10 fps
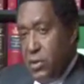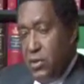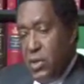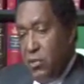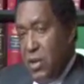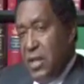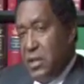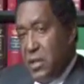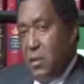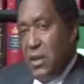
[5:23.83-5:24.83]
So this raised
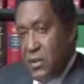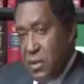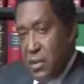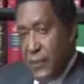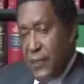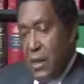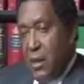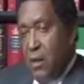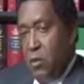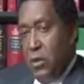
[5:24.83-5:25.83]
the question
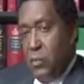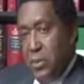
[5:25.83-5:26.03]
of whether